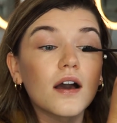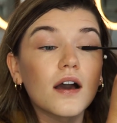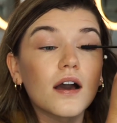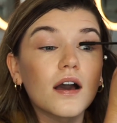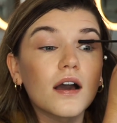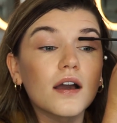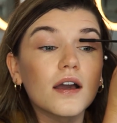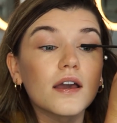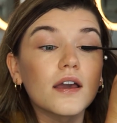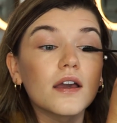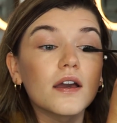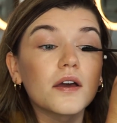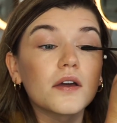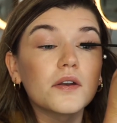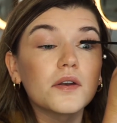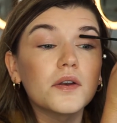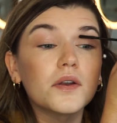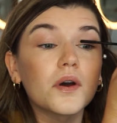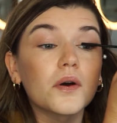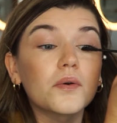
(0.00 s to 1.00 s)

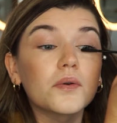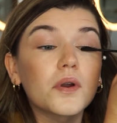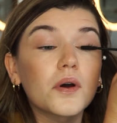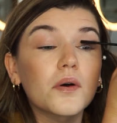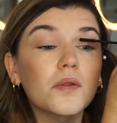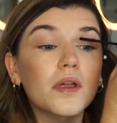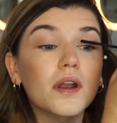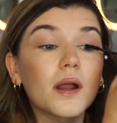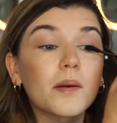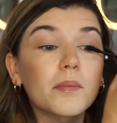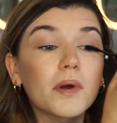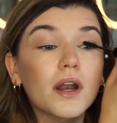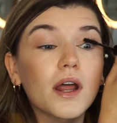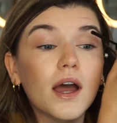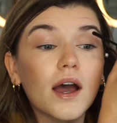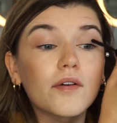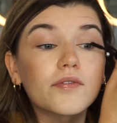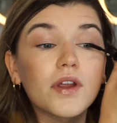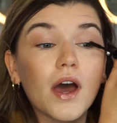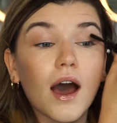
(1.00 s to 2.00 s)
I don't know that I'm gonna
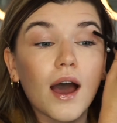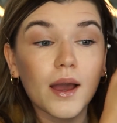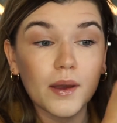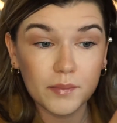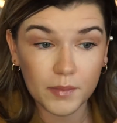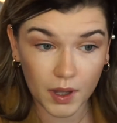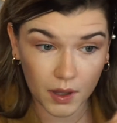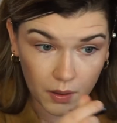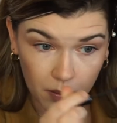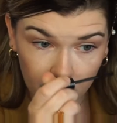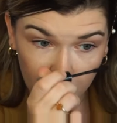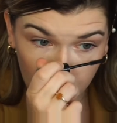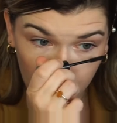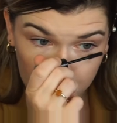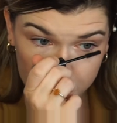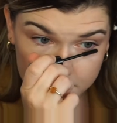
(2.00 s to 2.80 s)
have time, but we'll